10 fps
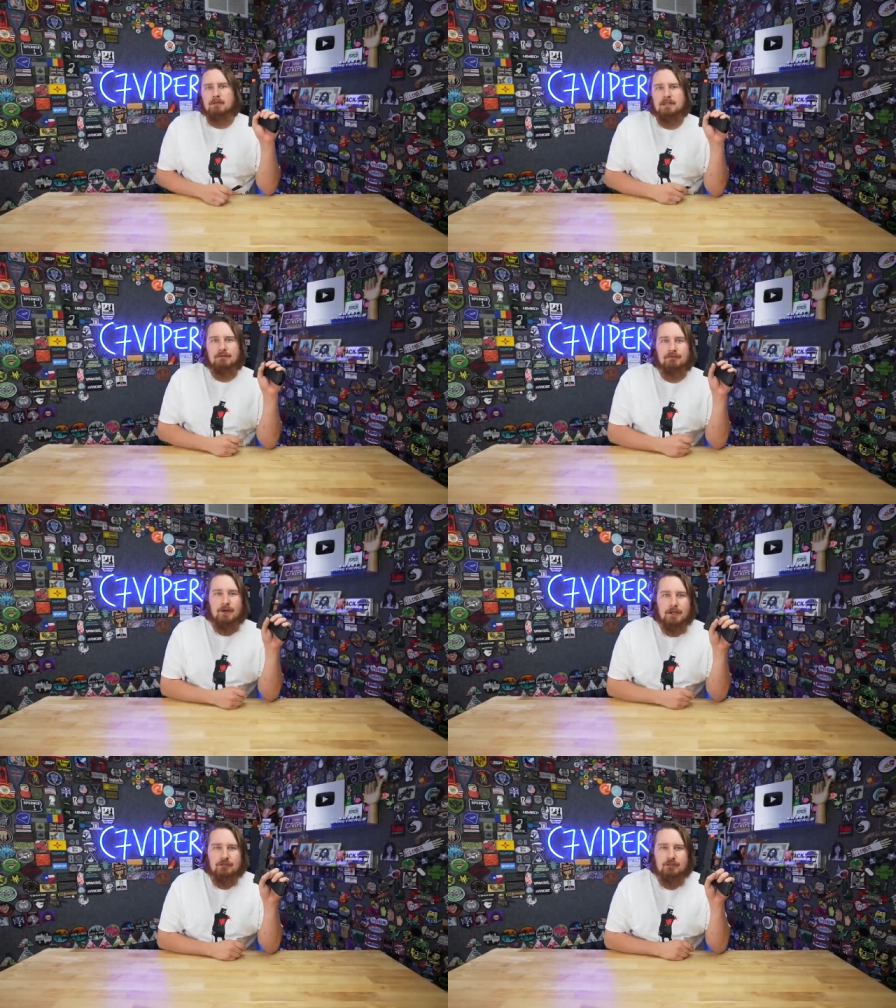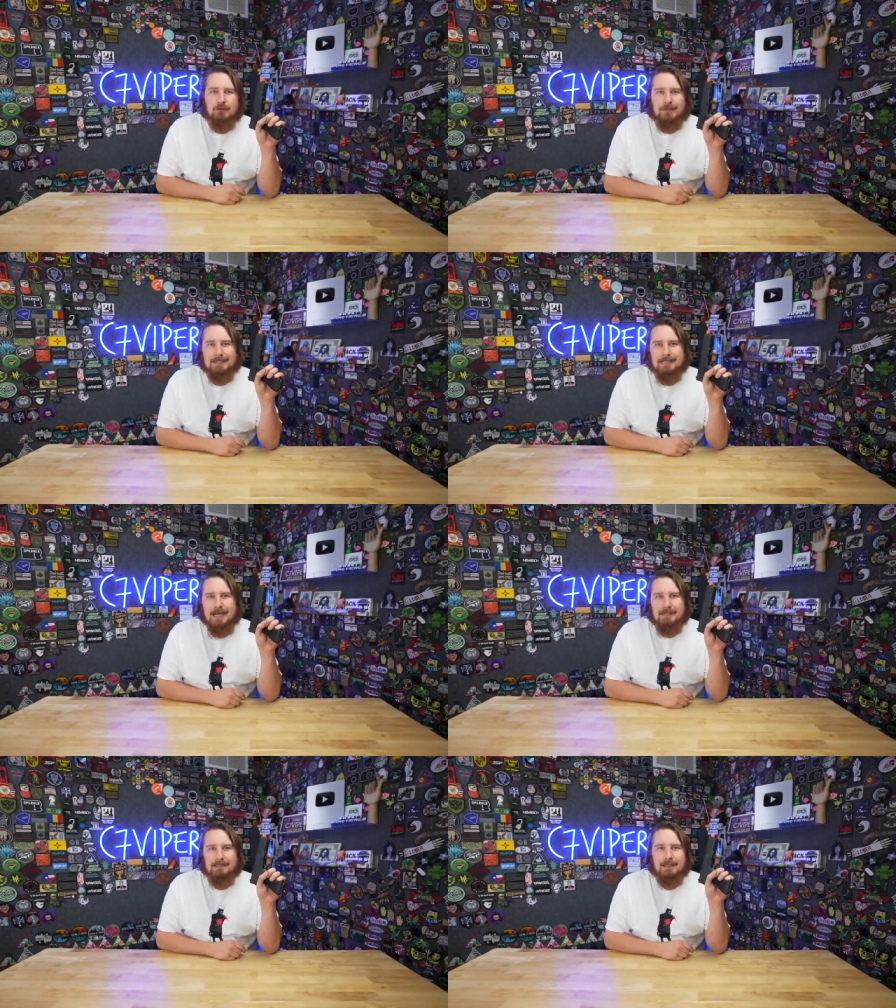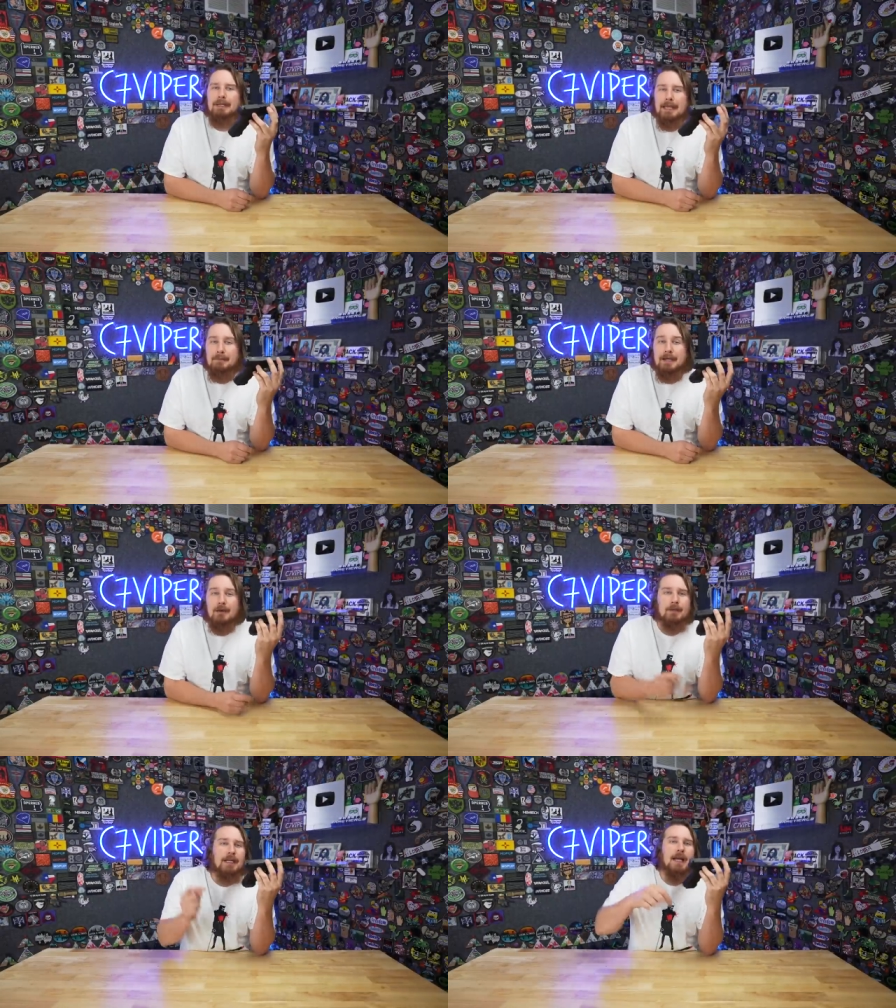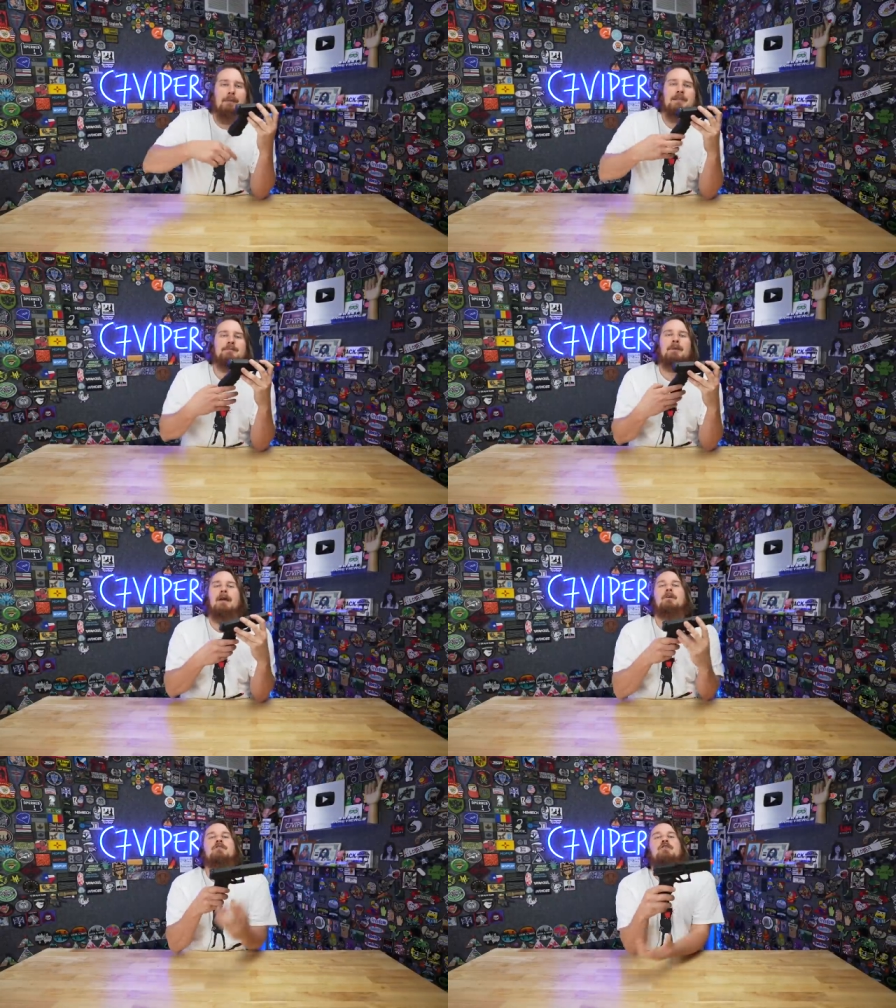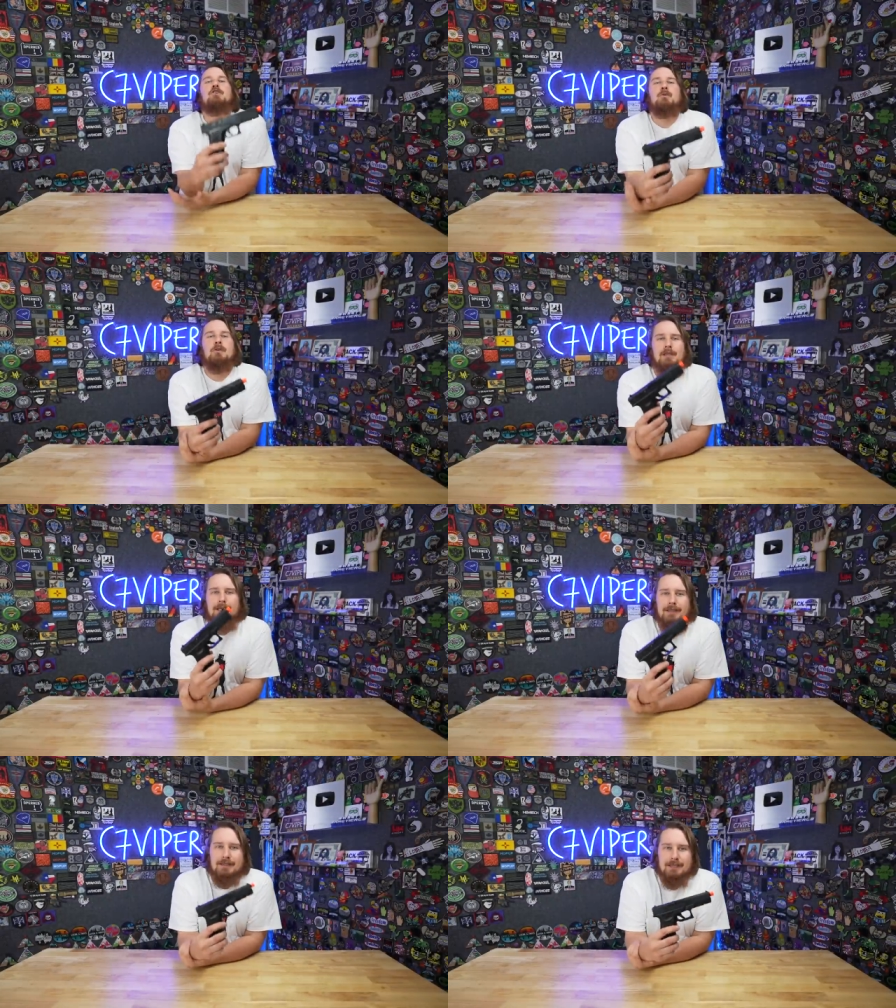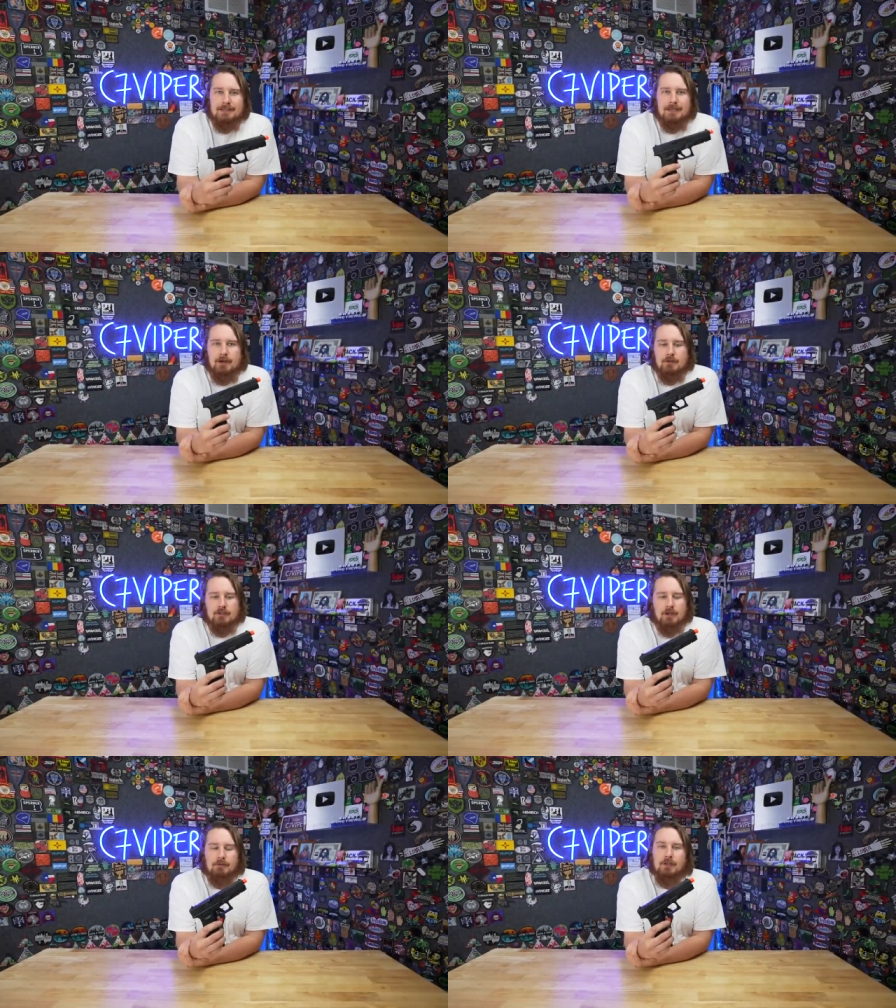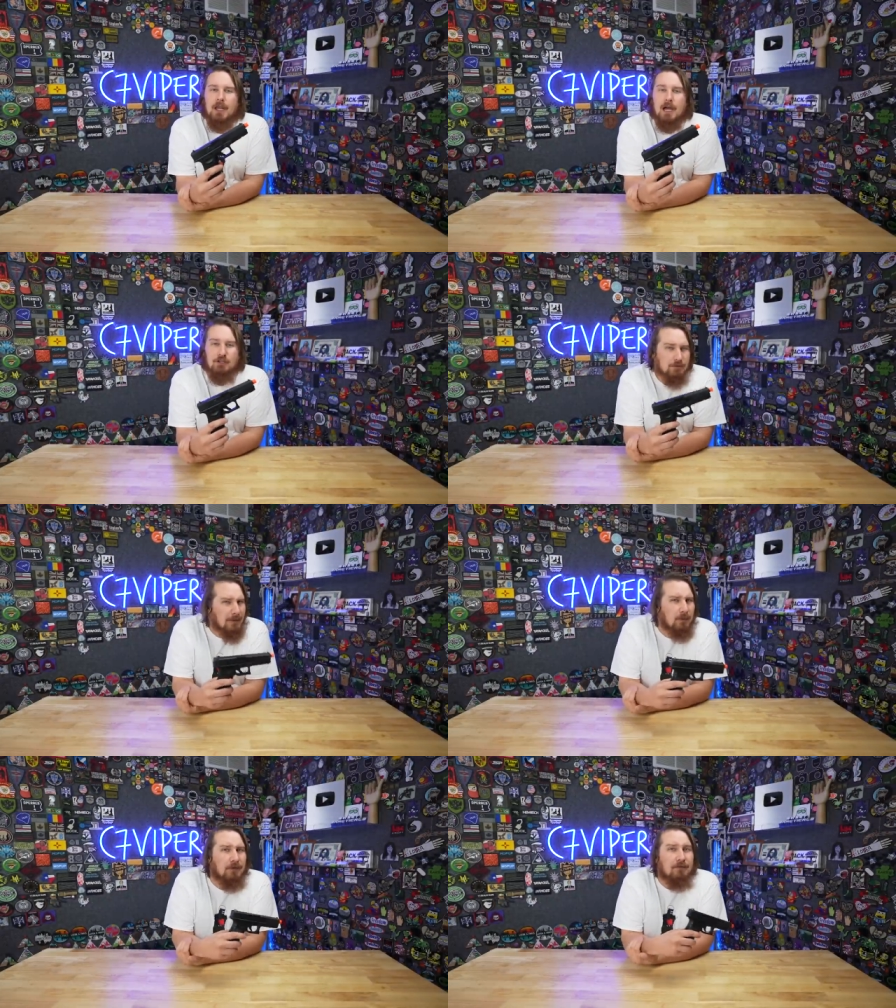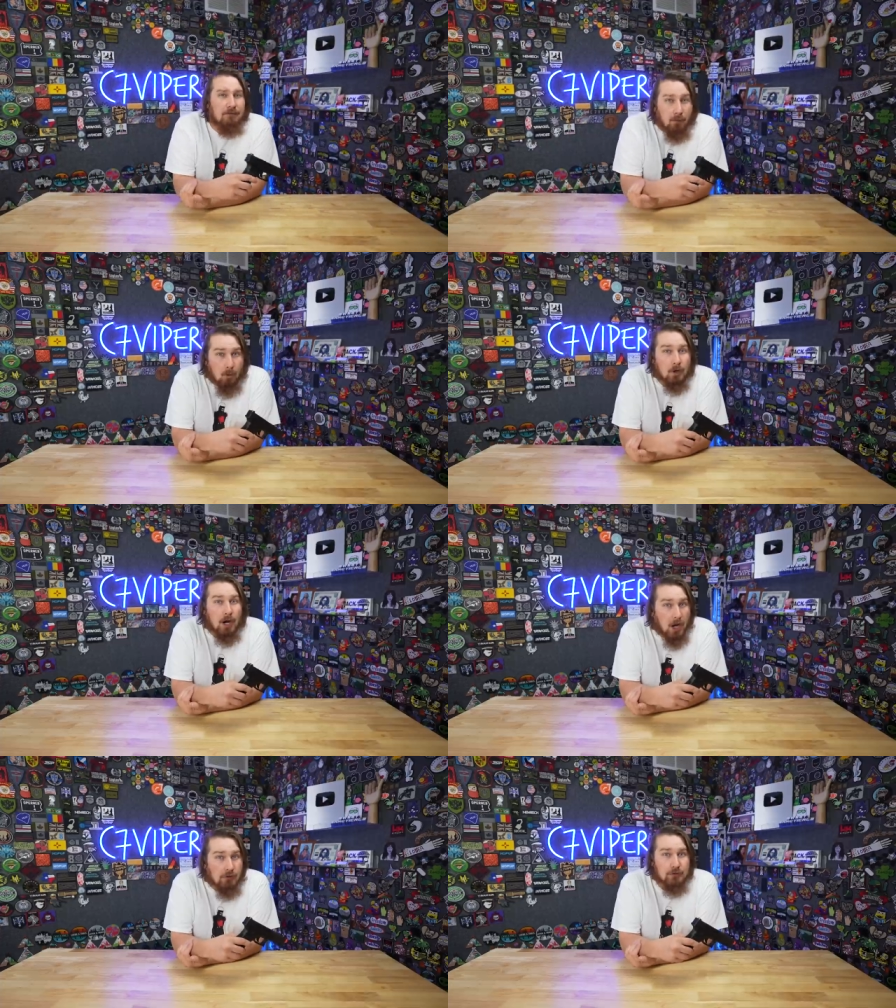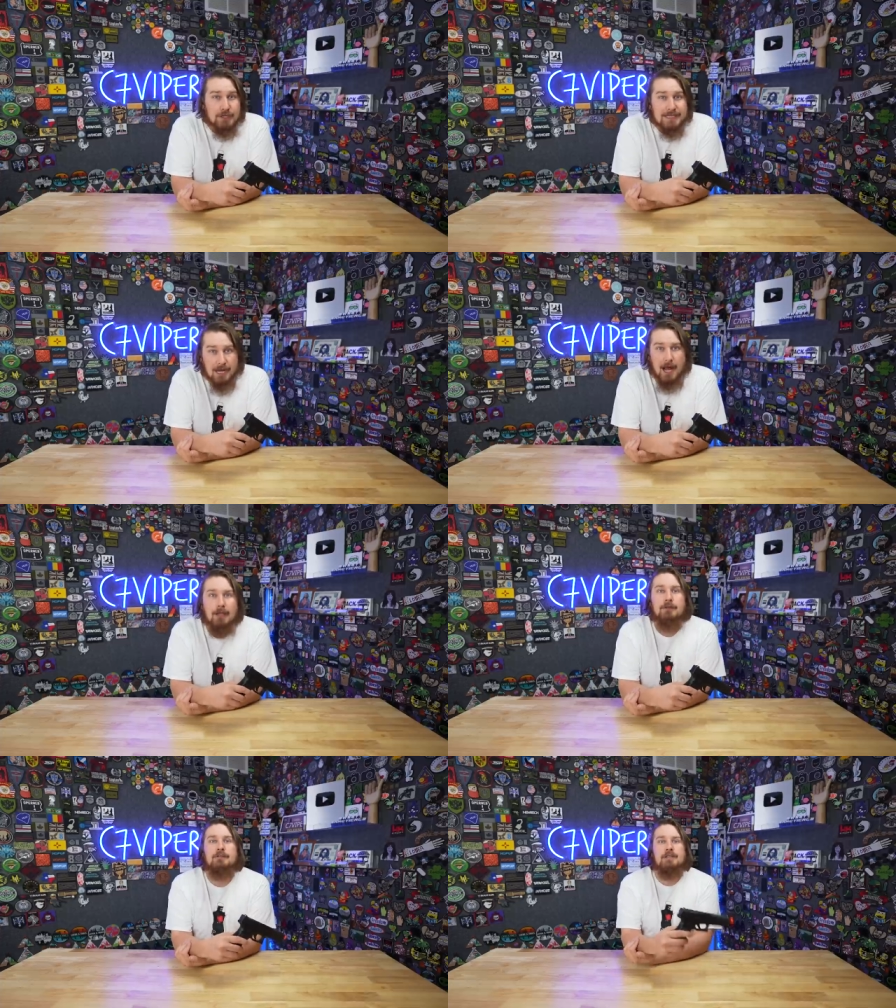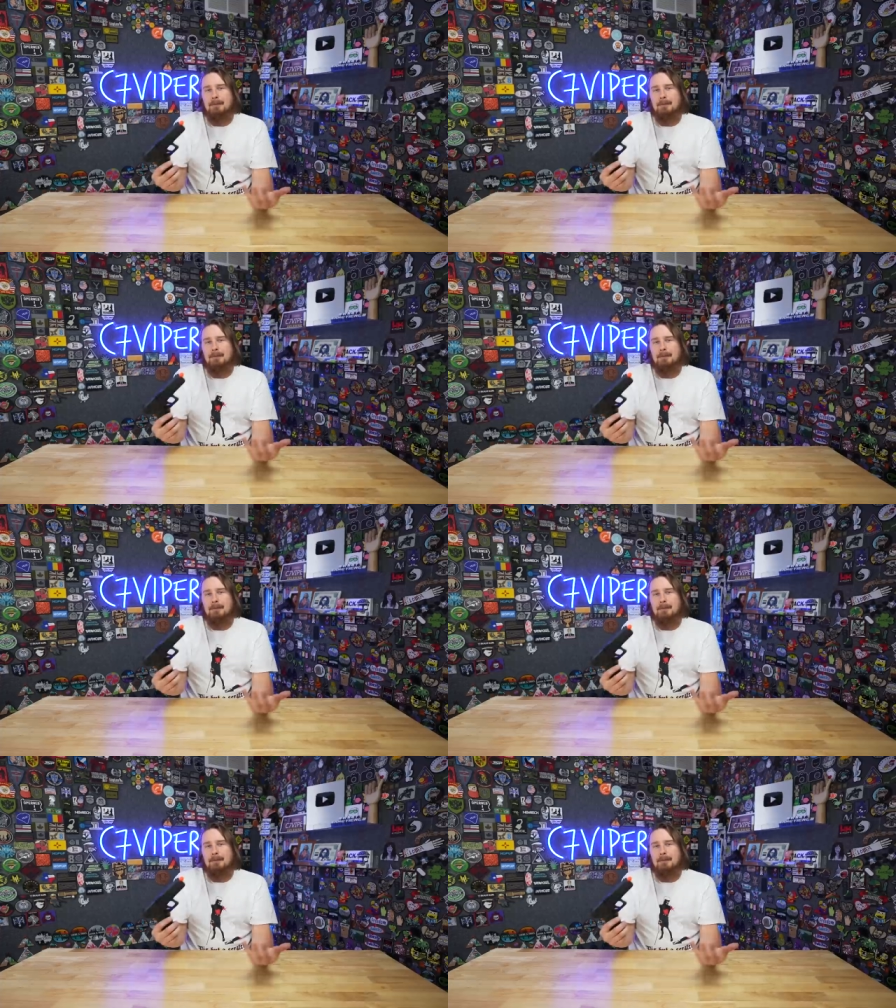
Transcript: was a fun shooting test. But let me know in the comments below, do you think this airsoft Glock should be worth $400?